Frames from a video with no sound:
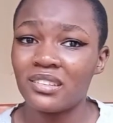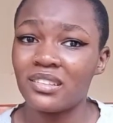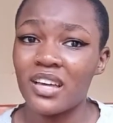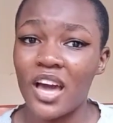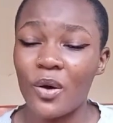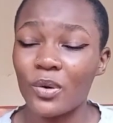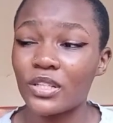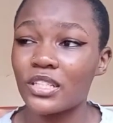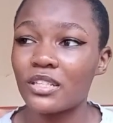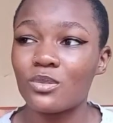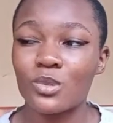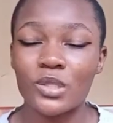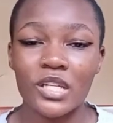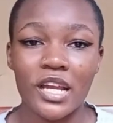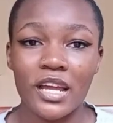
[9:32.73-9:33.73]
I wanted
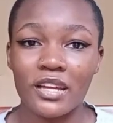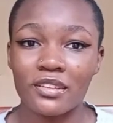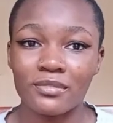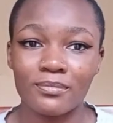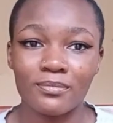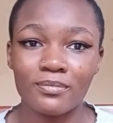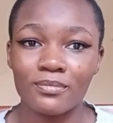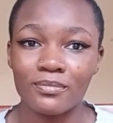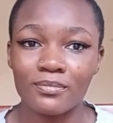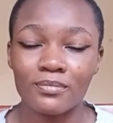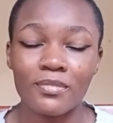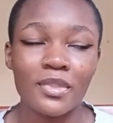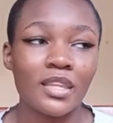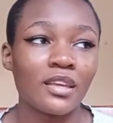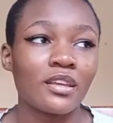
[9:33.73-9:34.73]
to cry.
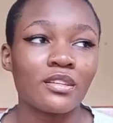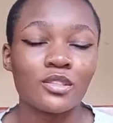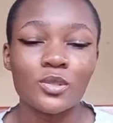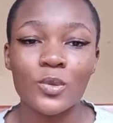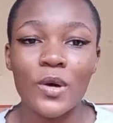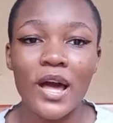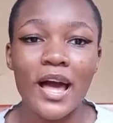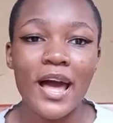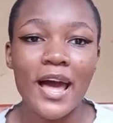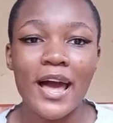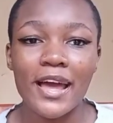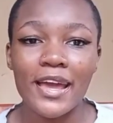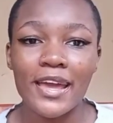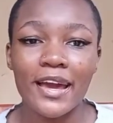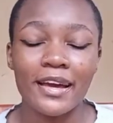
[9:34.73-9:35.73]
So
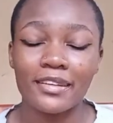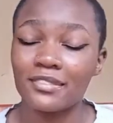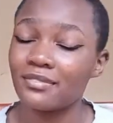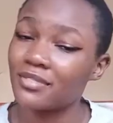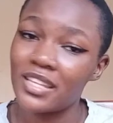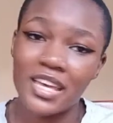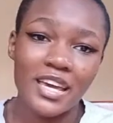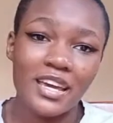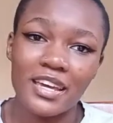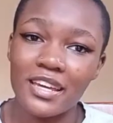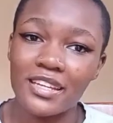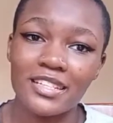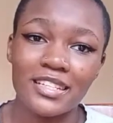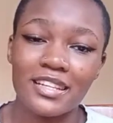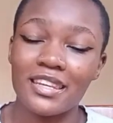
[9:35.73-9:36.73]
yeah, I
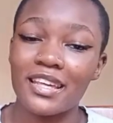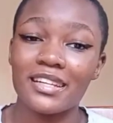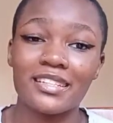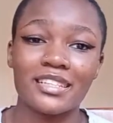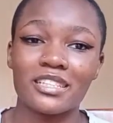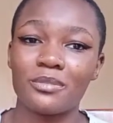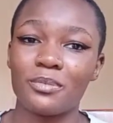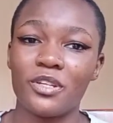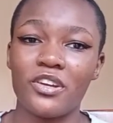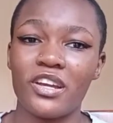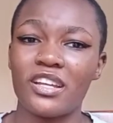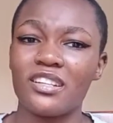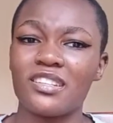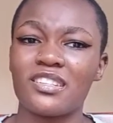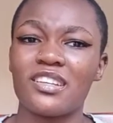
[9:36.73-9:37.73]
hated that experience.
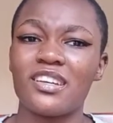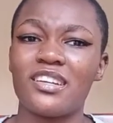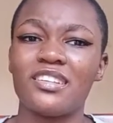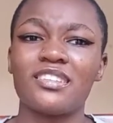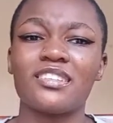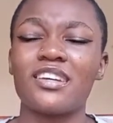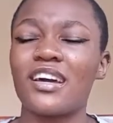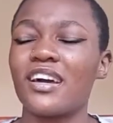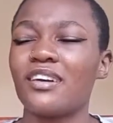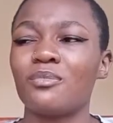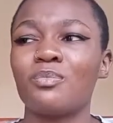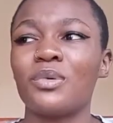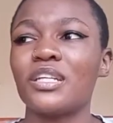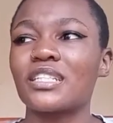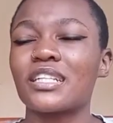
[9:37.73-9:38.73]
And
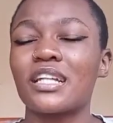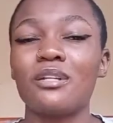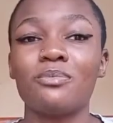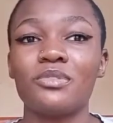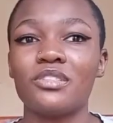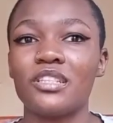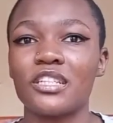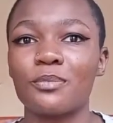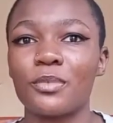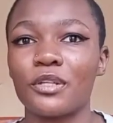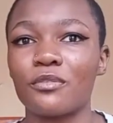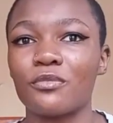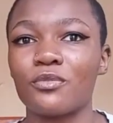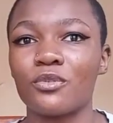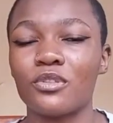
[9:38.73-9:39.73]
my scalp is just
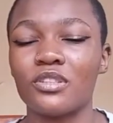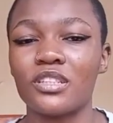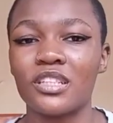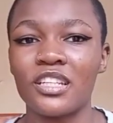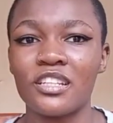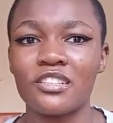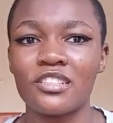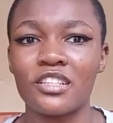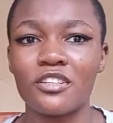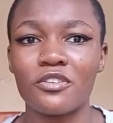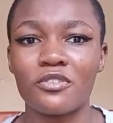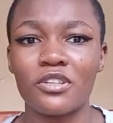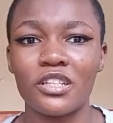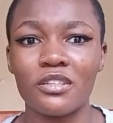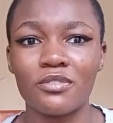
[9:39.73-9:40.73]
painful in
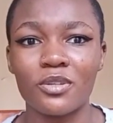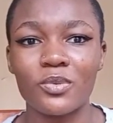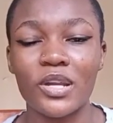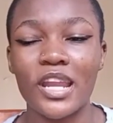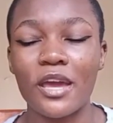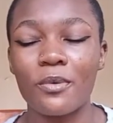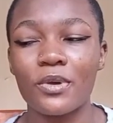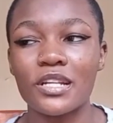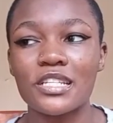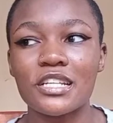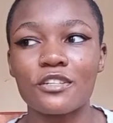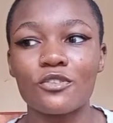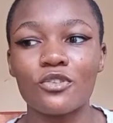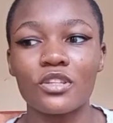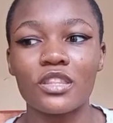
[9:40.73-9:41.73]
general. Even when I went and
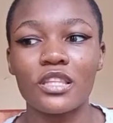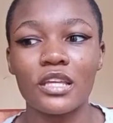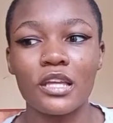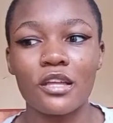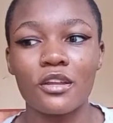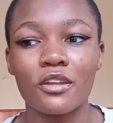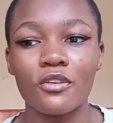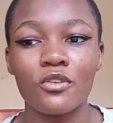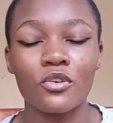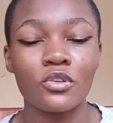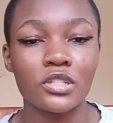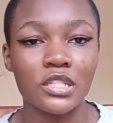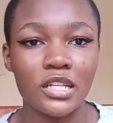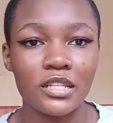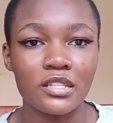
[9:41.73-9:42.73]
got the
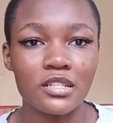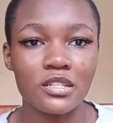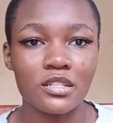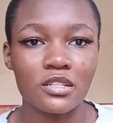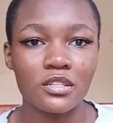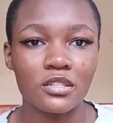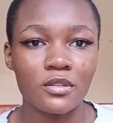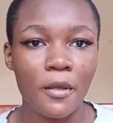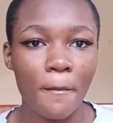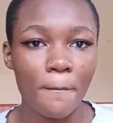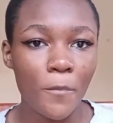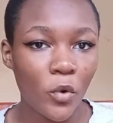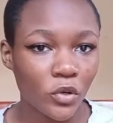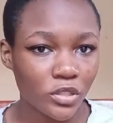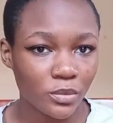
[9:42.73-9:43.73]
knotless
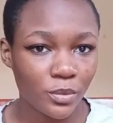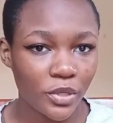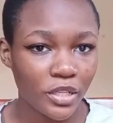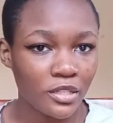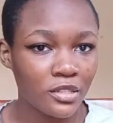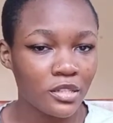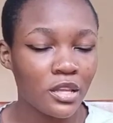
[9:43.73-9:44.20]
box braids,